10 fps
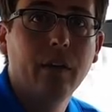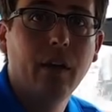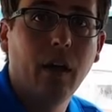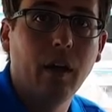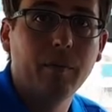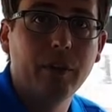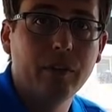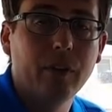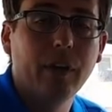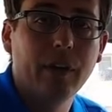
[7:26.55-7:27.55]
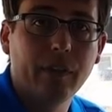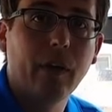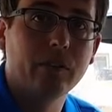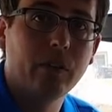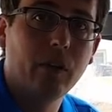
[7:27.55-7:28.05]
um, then you can get a
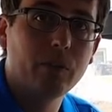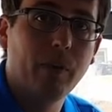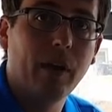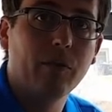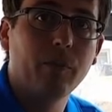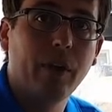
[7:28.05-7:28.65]
thousand dollars back. Oh, that's that the